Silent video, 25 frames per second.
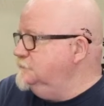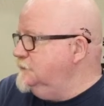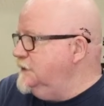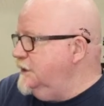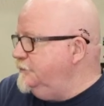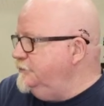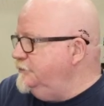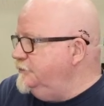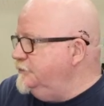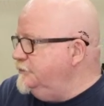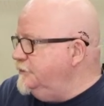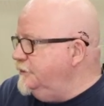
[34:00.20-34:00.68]
How
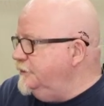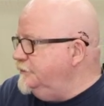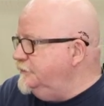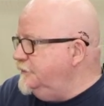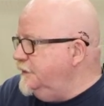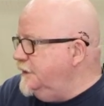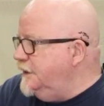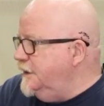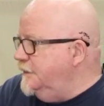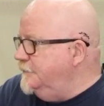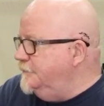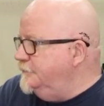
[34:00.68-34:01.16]
are we doing on
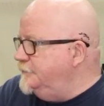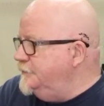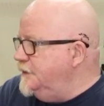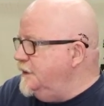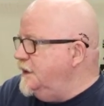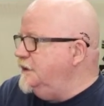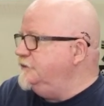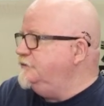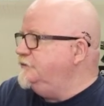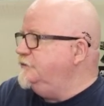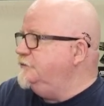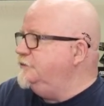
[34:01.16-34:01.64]
time?
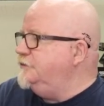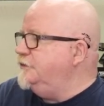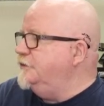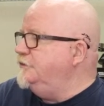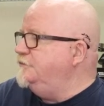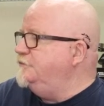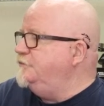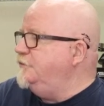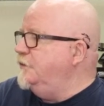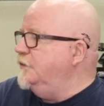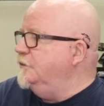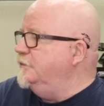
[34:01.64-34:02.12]
Ah, eh,
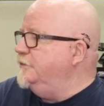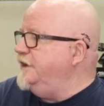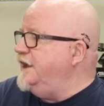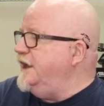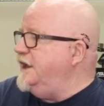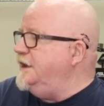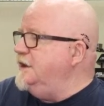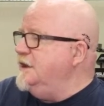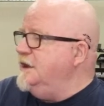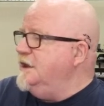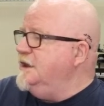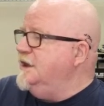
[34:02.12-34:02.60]
234. We
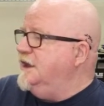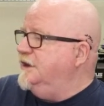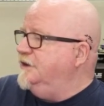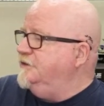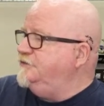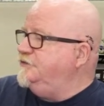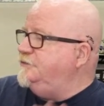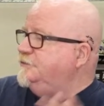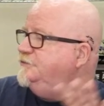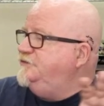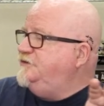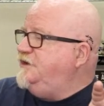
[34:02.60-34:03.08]
got,
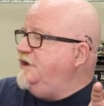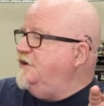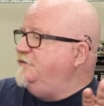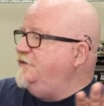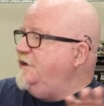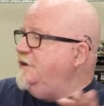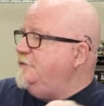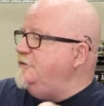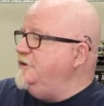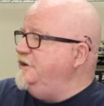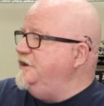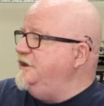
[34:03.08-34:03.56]
there's some stuff
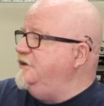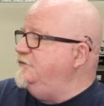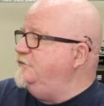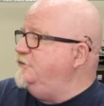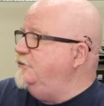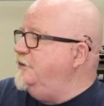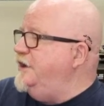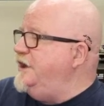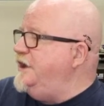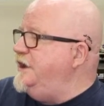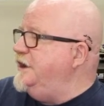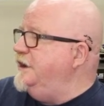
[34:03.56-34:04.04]
I want to give
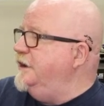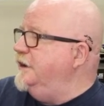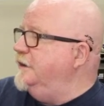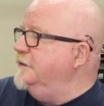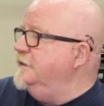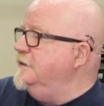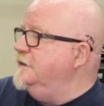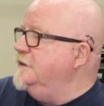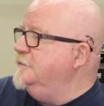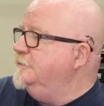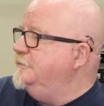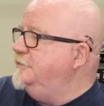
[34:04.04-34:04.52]
away
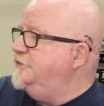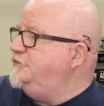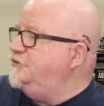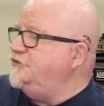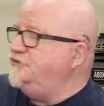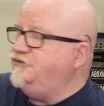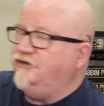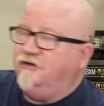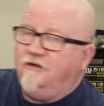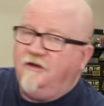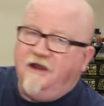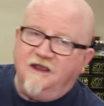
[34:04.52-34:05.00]
here.
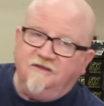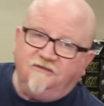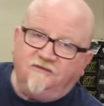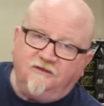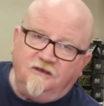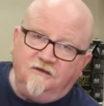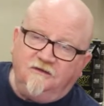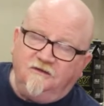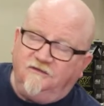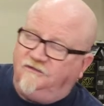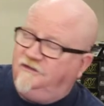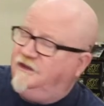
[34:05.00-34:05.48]
Patricia Grace,
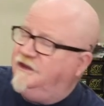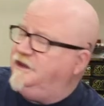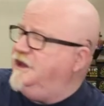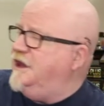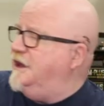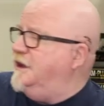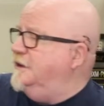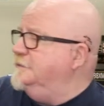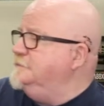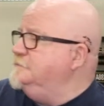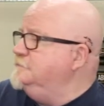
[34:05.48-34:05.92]
good to see you.